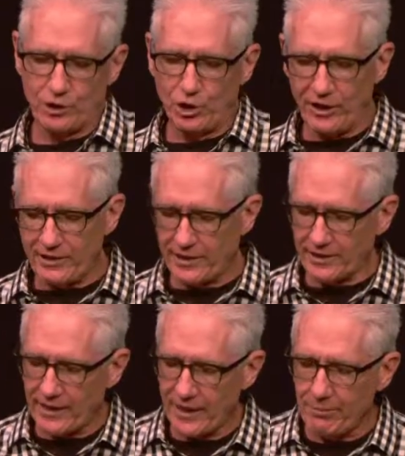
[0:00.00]
Jesus
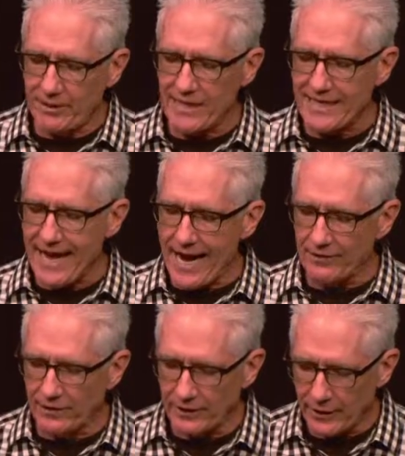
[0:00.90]
came into
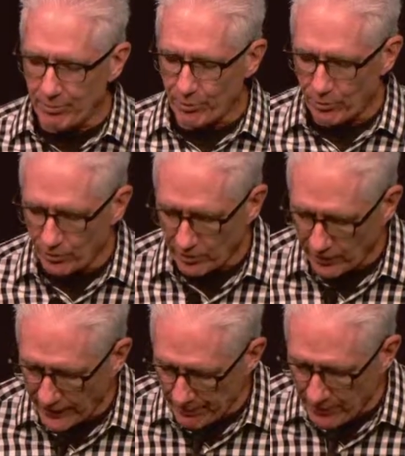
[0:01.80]
Galilee
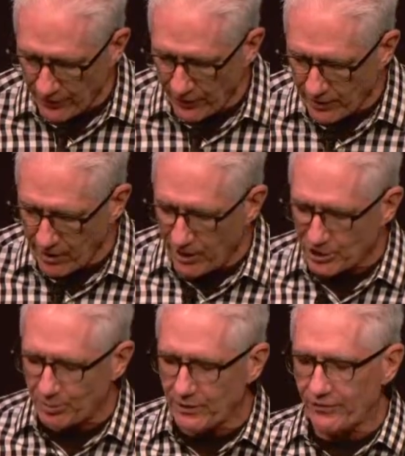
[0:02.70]
proclaiming the
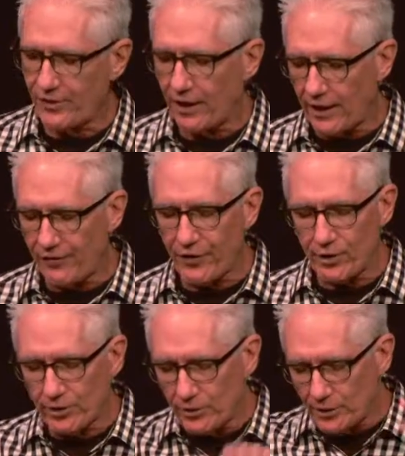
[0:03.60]
gospel of God, the
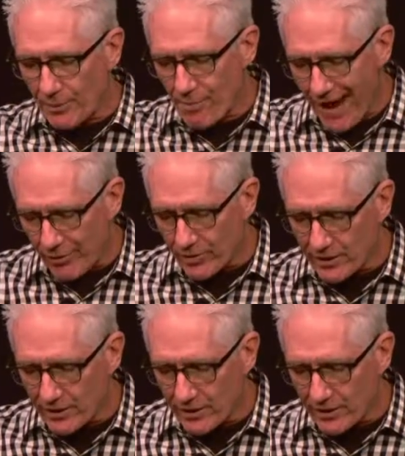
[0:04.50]
good news about